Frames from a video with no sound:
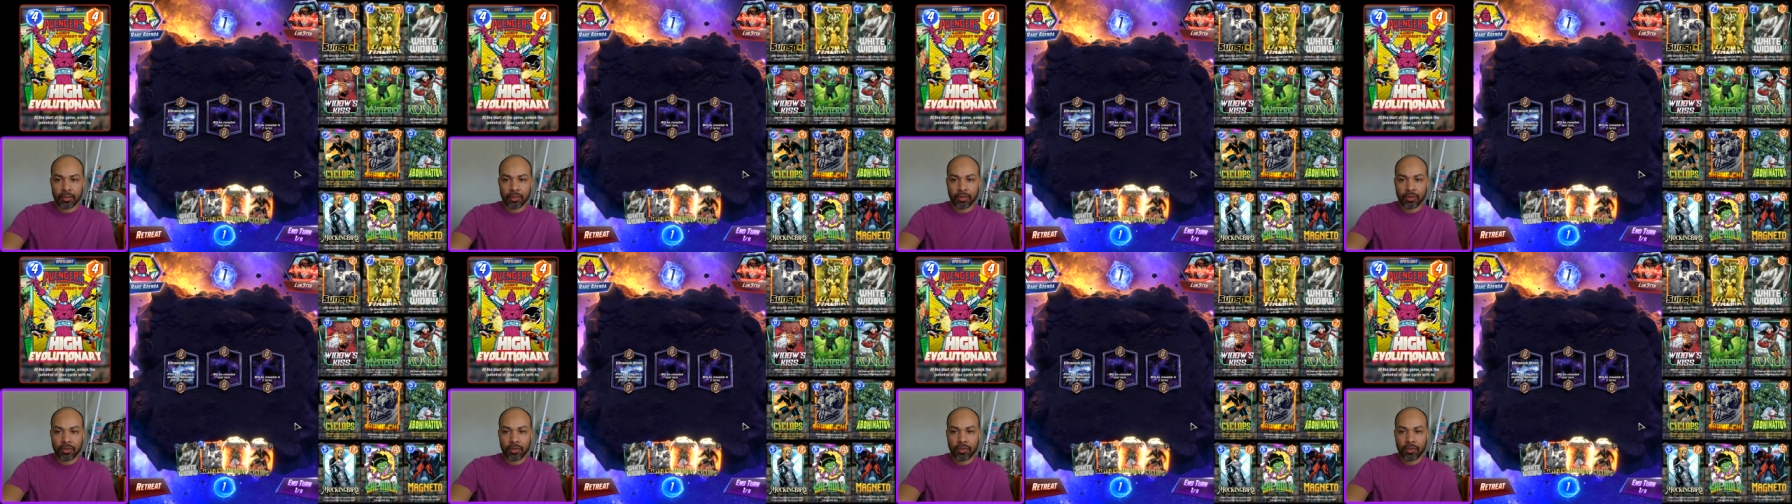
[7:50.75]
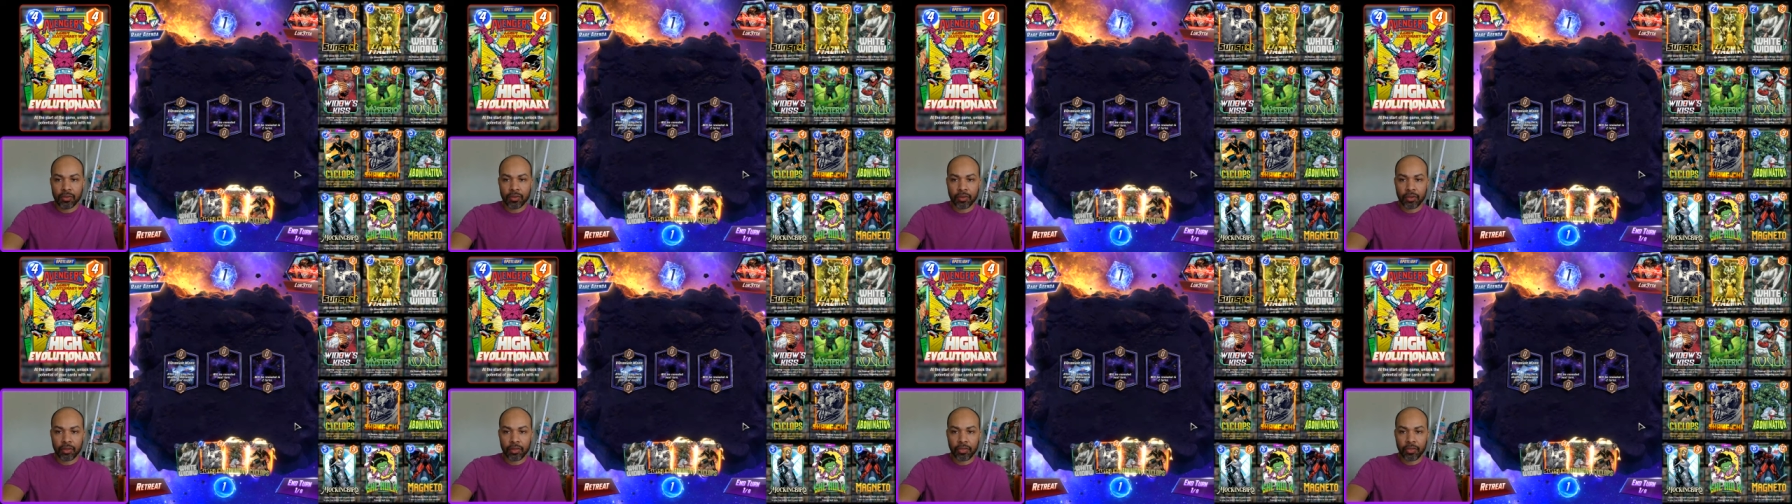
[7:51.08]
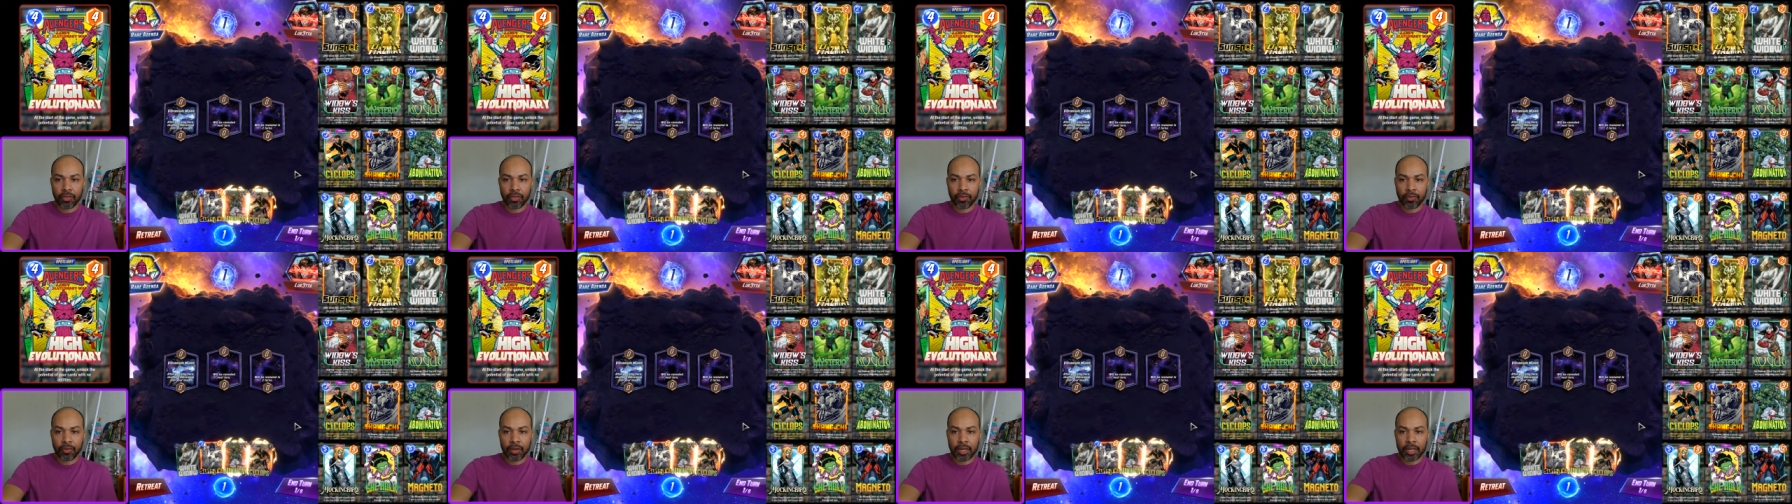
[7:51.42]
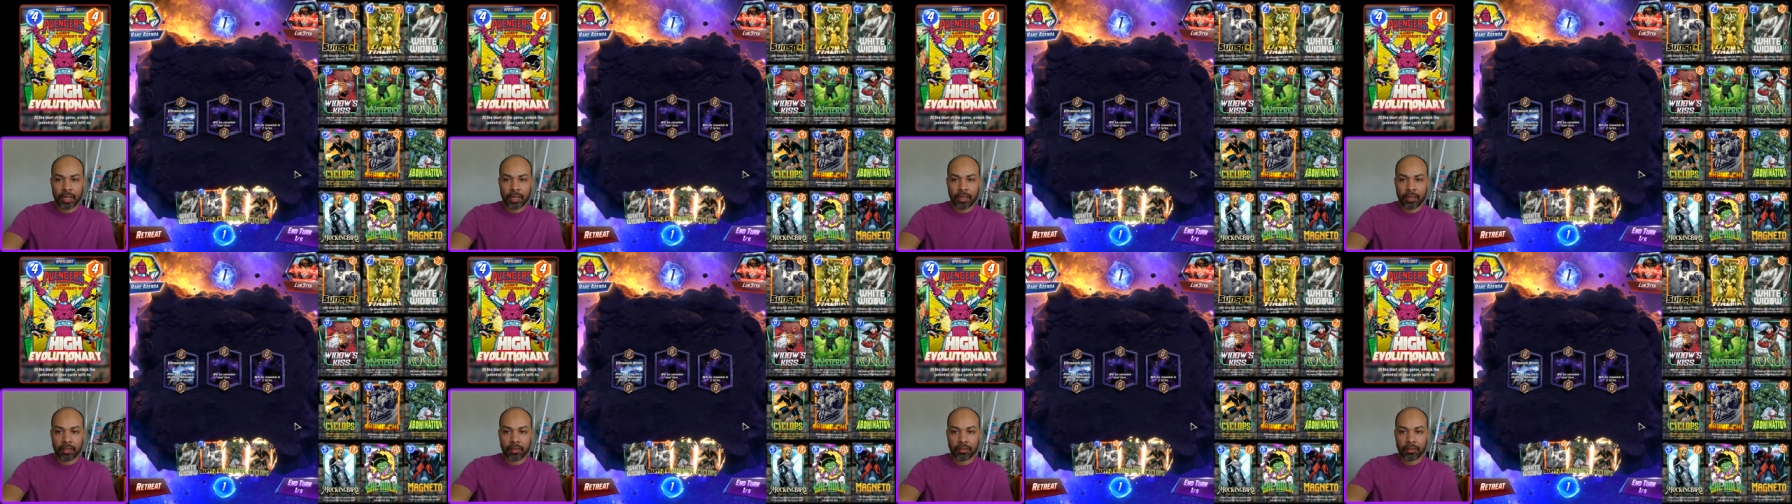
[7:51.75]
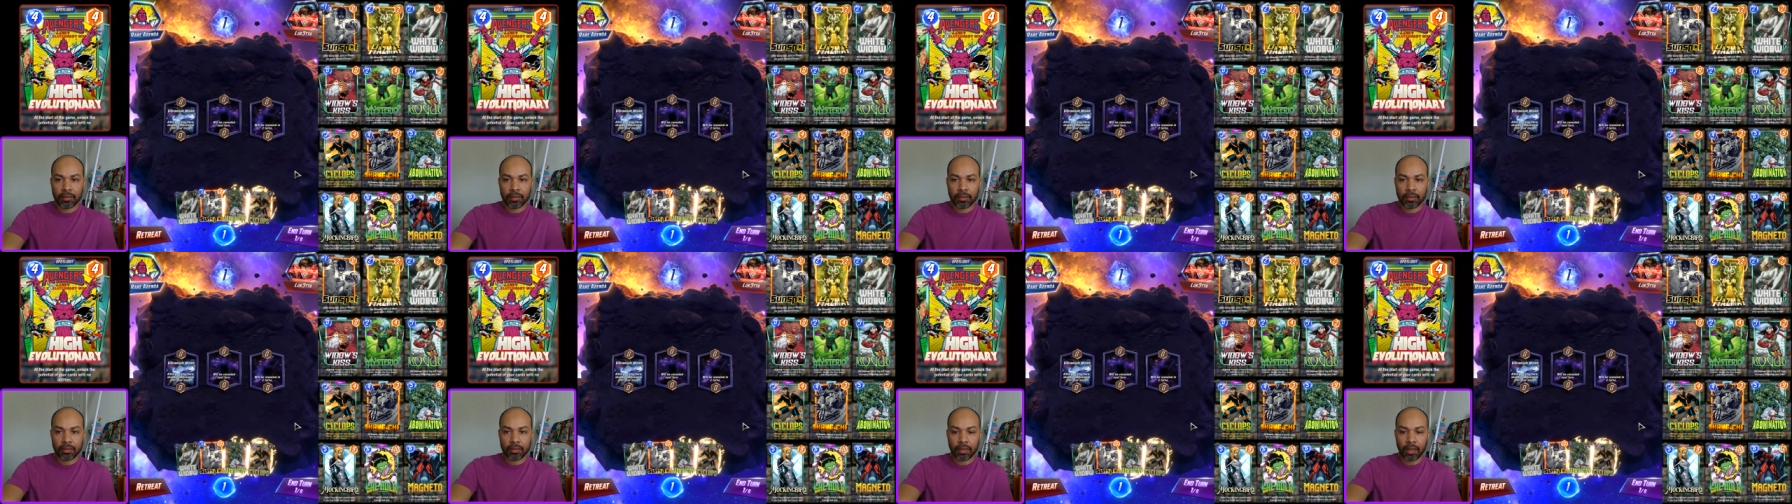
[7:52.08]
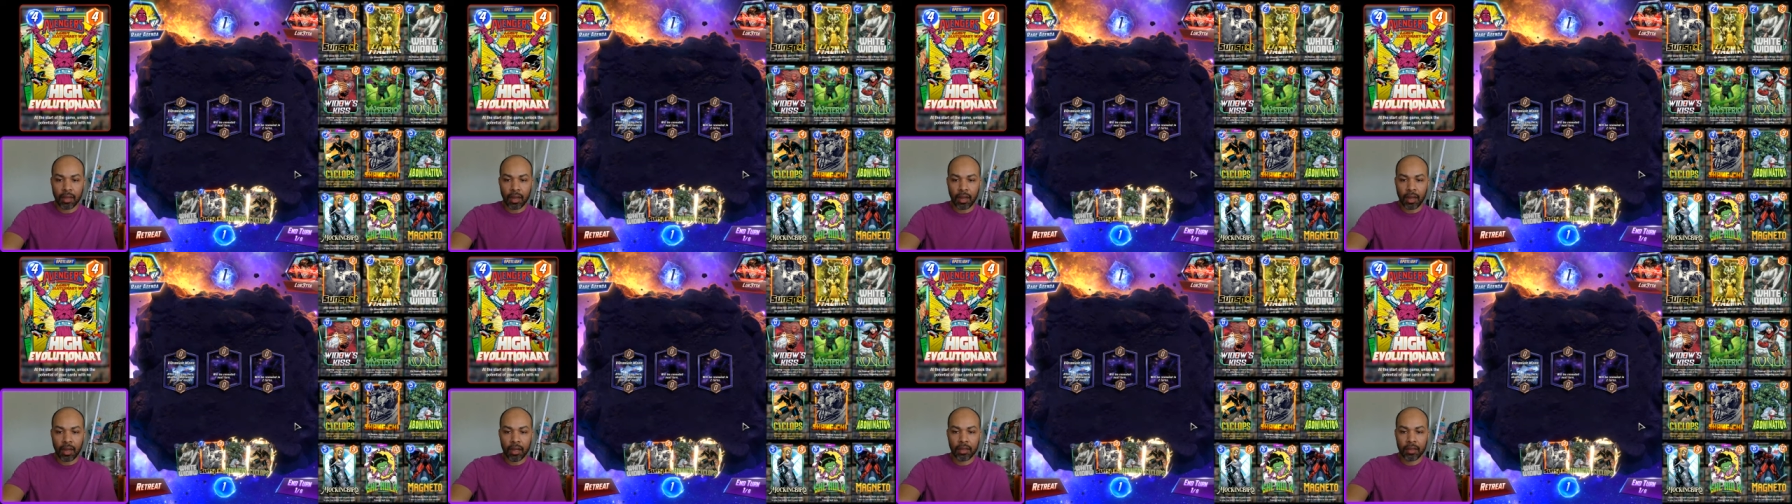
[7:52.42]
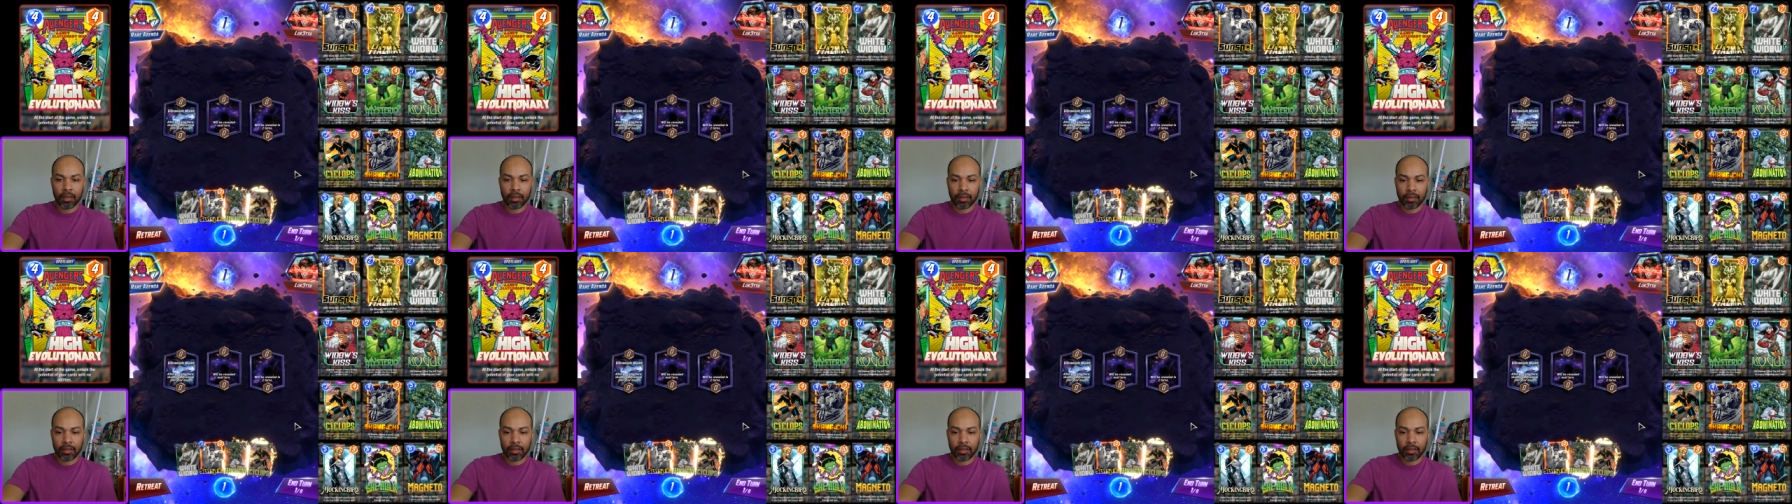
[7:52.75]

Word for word: Luke 3 Ta.